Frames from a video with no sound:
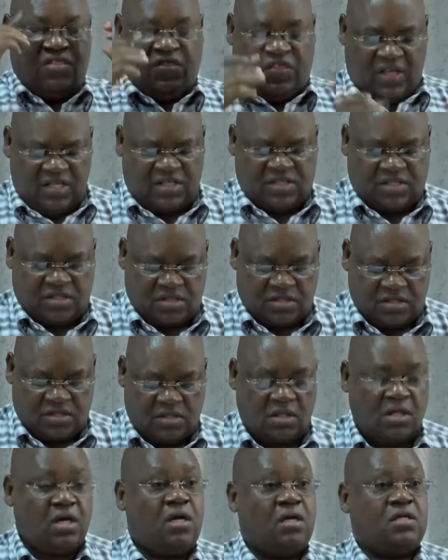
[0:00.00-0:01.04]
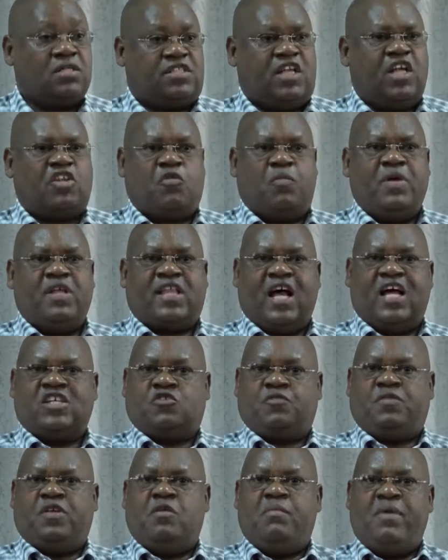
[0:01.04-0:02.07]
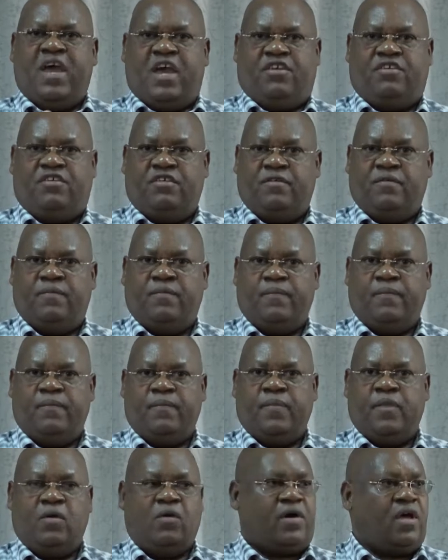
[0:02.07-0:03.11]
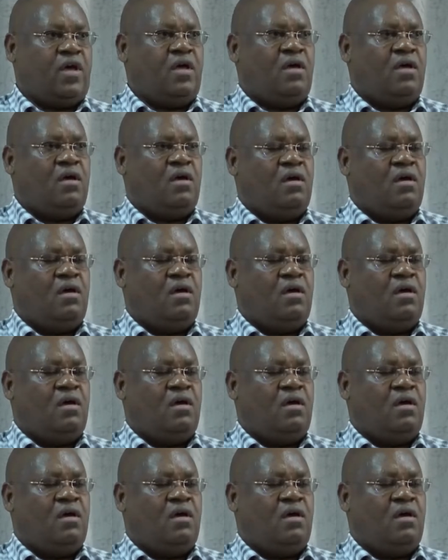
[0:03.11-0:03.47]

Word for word: this statement has been made, okay?